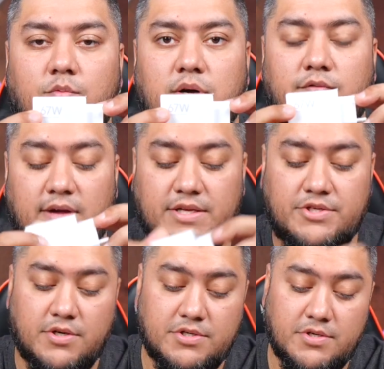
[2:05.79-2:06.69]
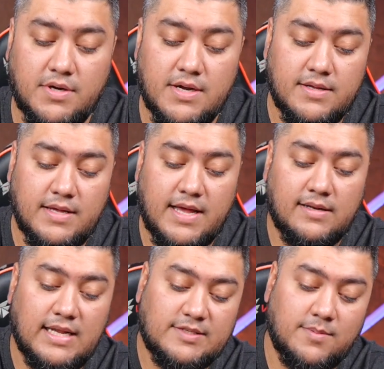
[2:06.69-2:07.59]
watt fast charger.
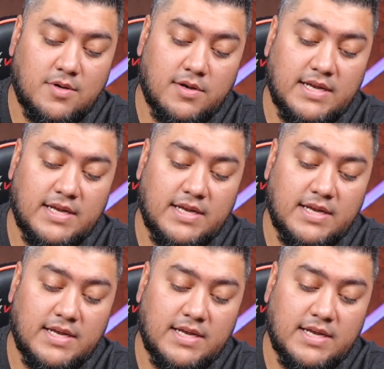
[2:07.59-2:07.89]
And last but not